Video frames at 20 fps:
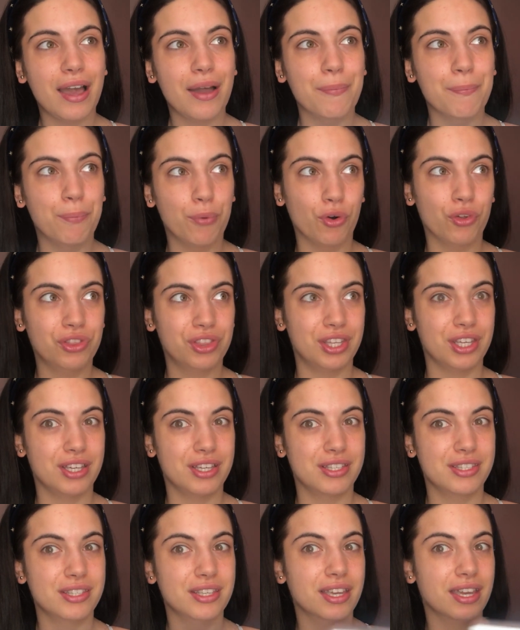bought
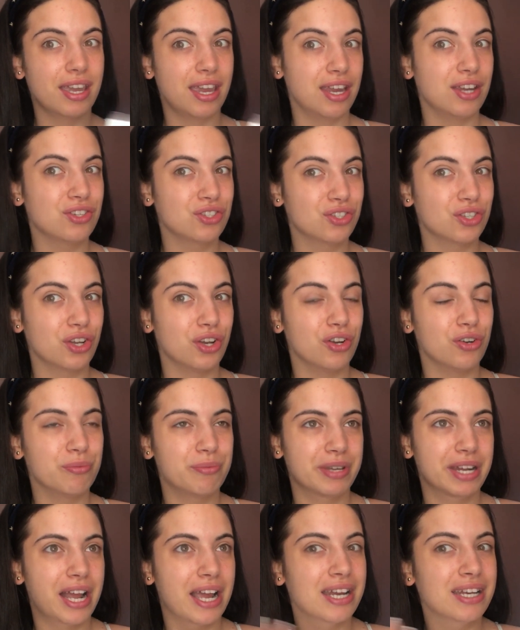this ages ago,
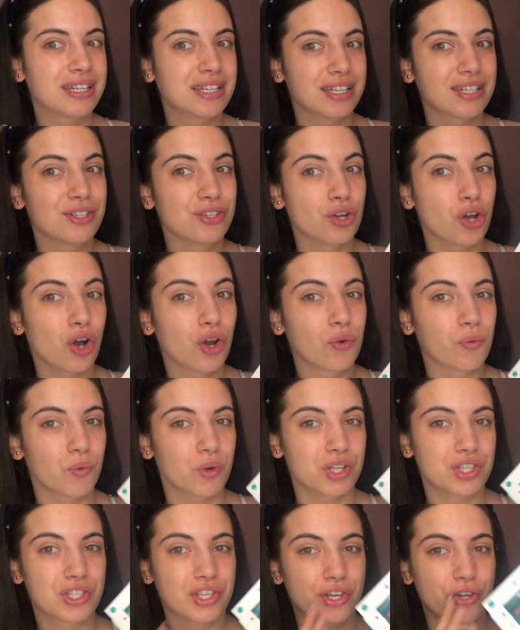but I did not
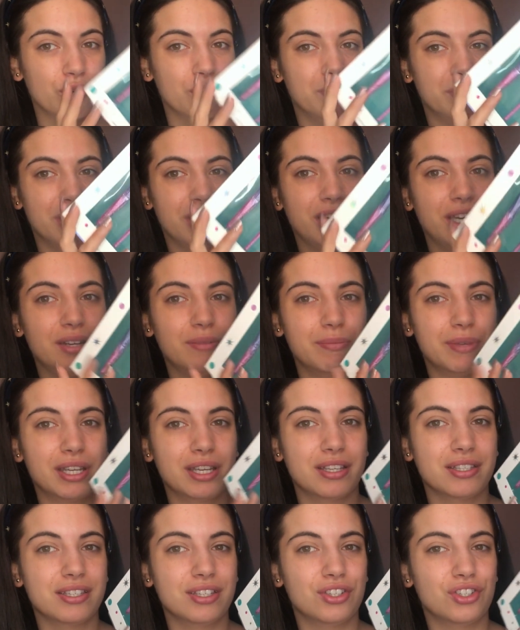want to open it
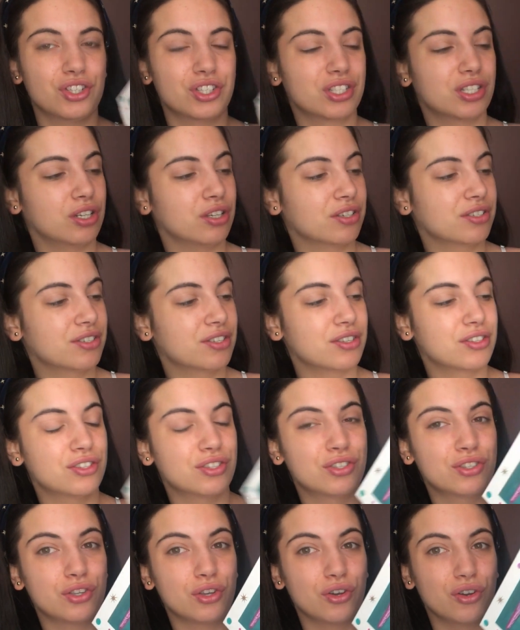because it just looks
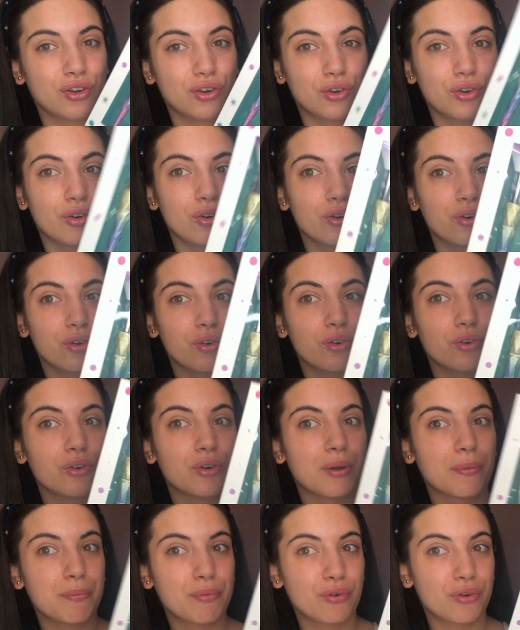so
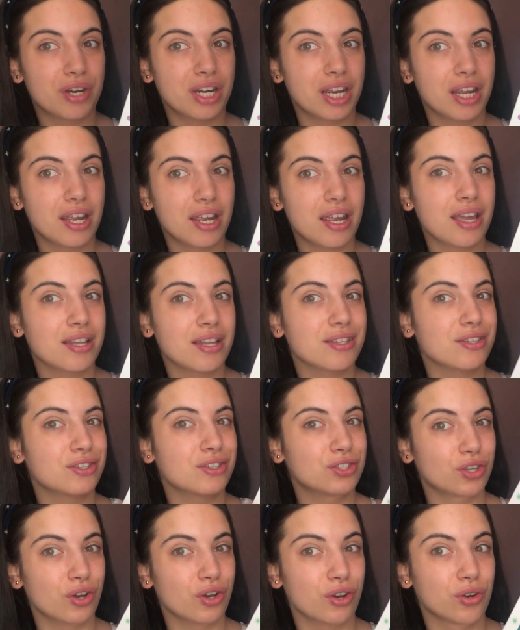pretty and
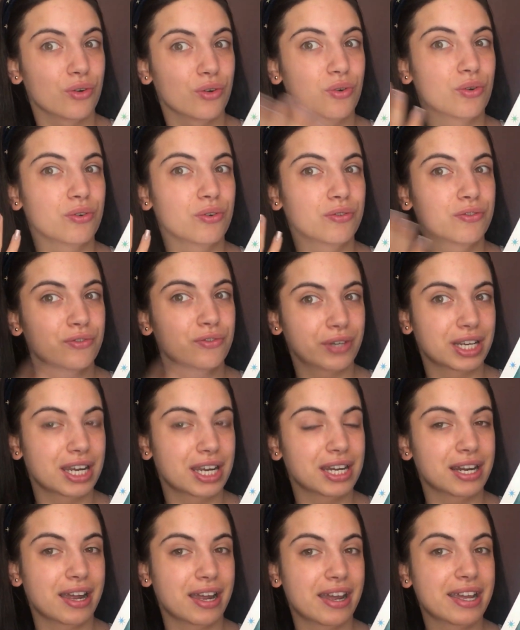so
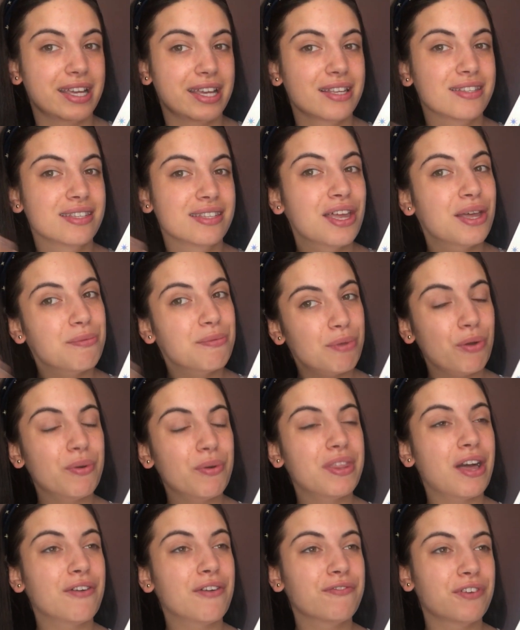freaking nice. But
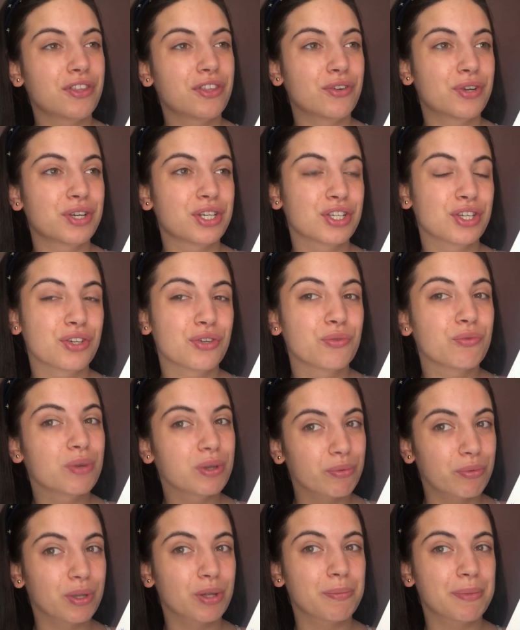without further ado, we
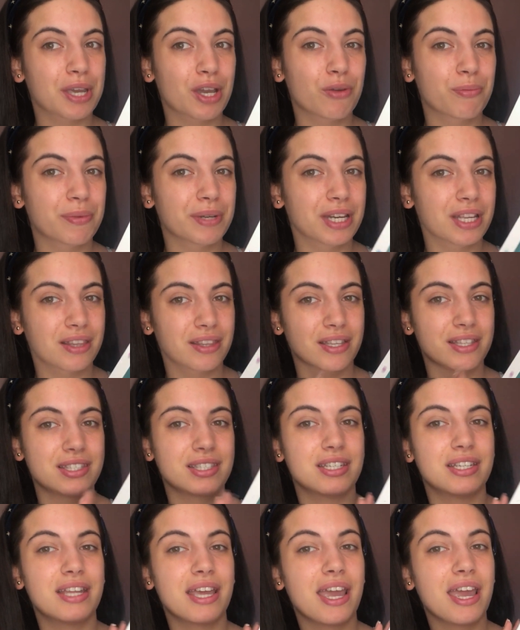will be opening this
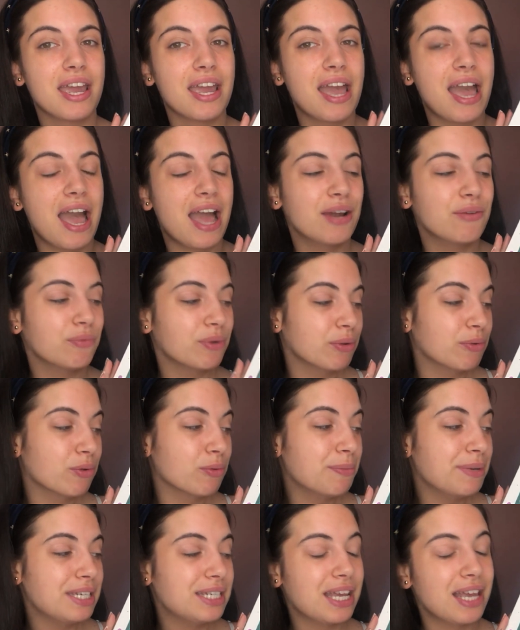today and we will
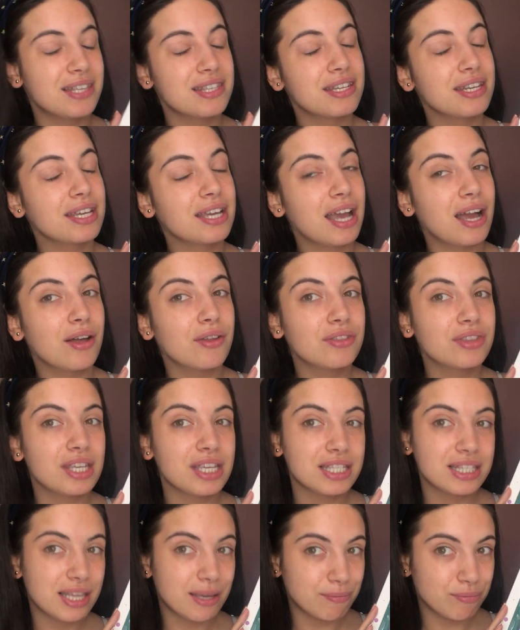be testing out
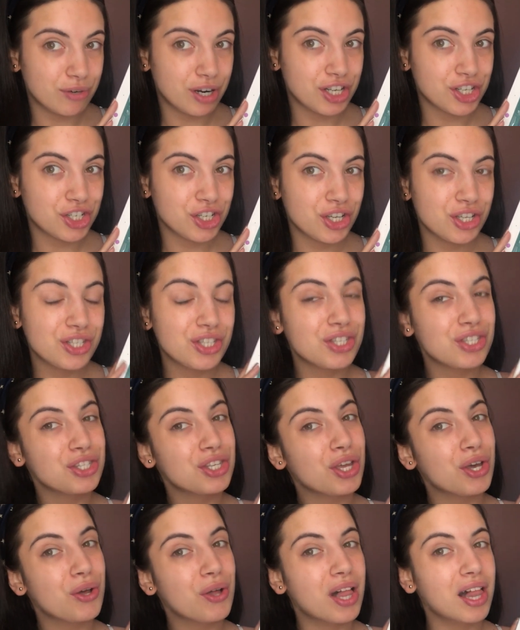these brushes.
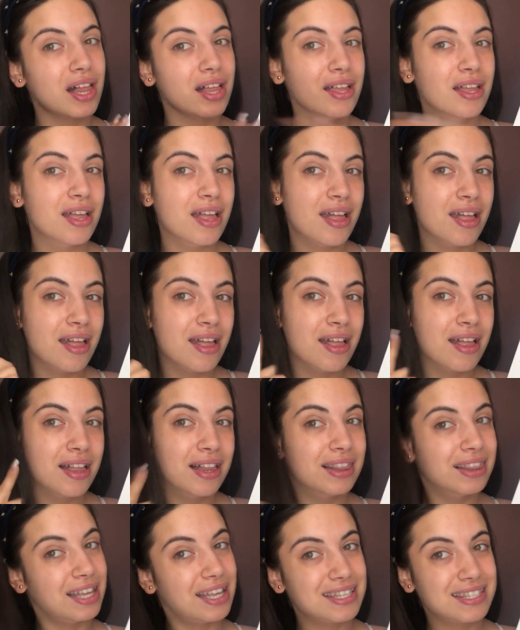So
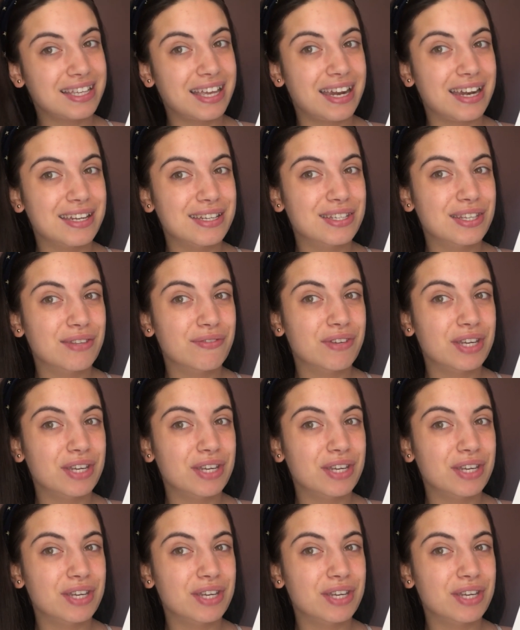let's get into the